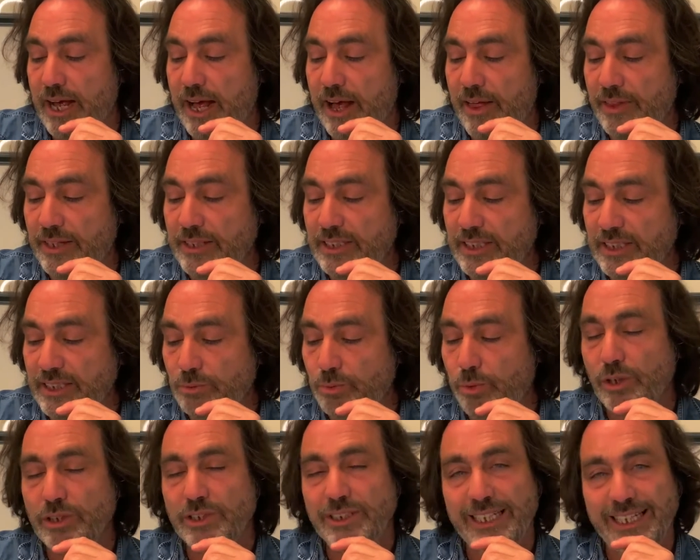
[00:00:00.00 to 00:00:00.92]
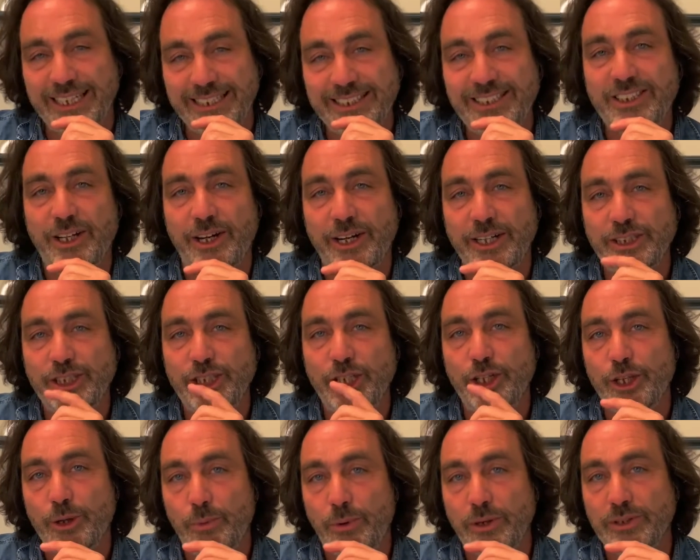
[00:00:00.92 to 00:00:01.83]
And this is what's inside
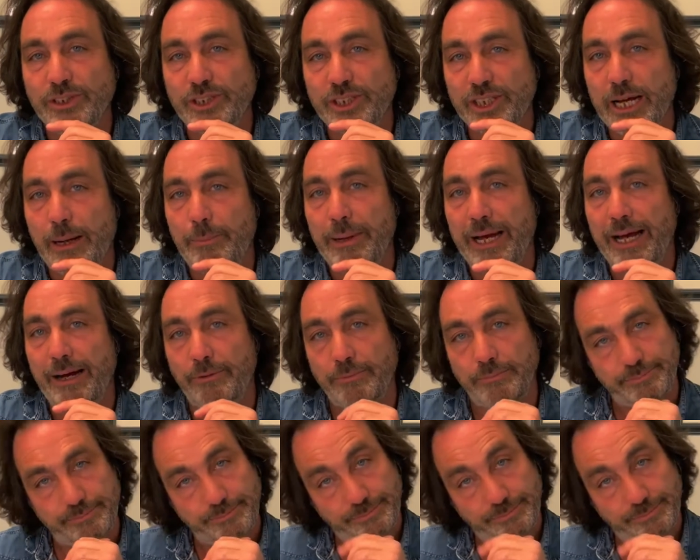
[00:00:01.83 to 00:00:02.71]
you that wants to come out.